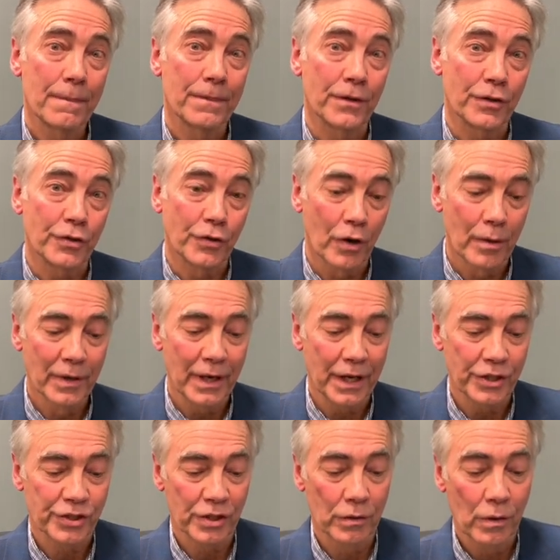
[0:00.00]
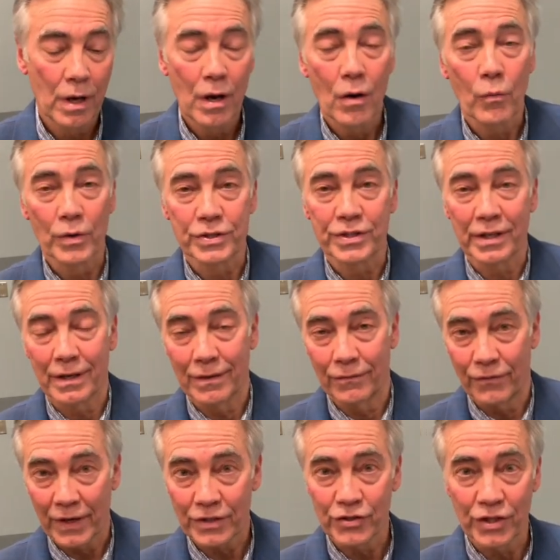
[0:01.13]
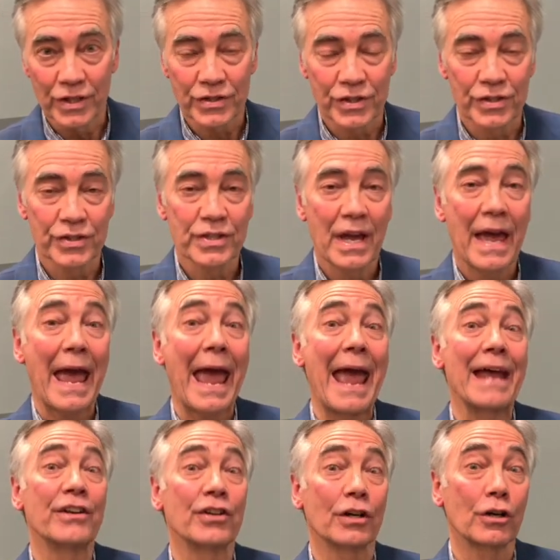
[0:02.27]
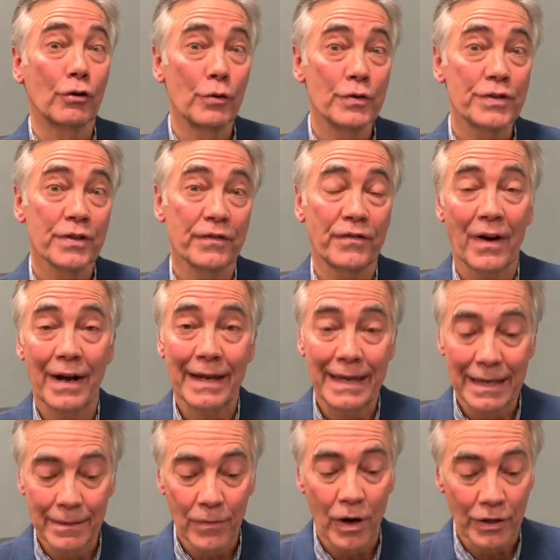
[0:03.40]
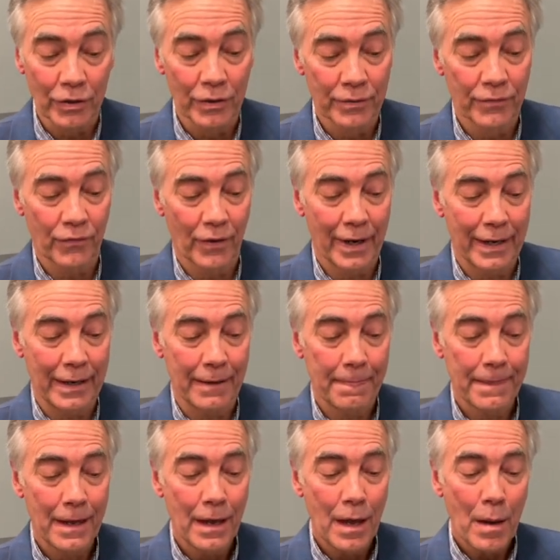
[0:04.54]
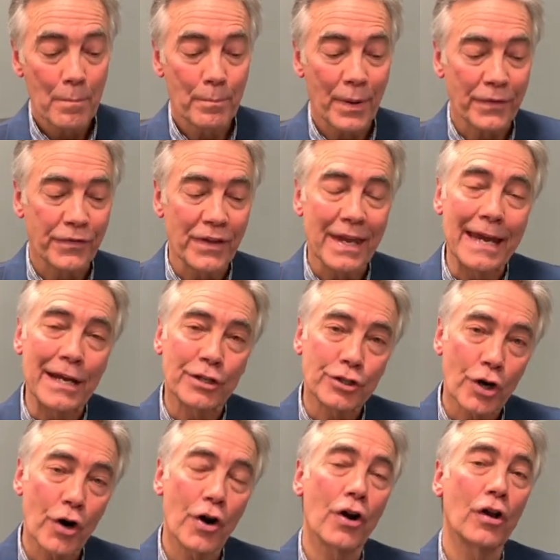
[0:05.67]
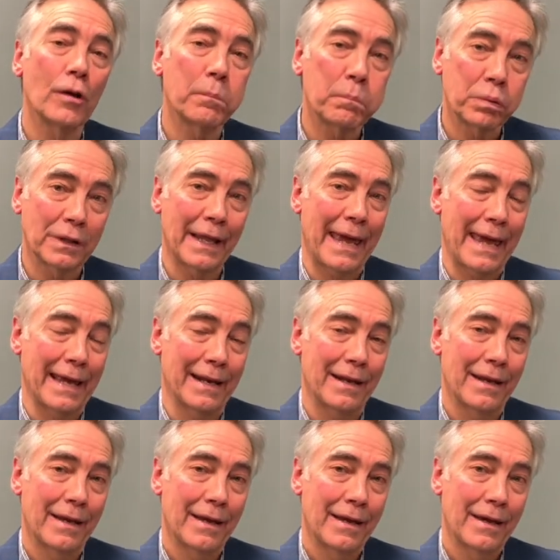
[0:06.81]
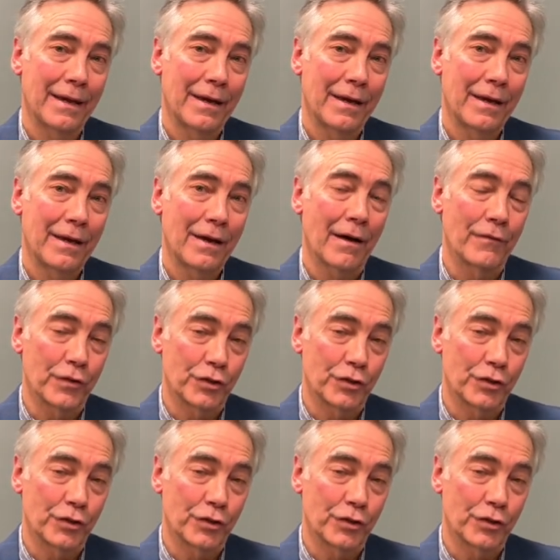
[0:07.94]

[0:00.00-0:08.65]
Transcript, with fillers: the determination was to convict Jesus and to crucify him on Good Friday. But the eternal plan of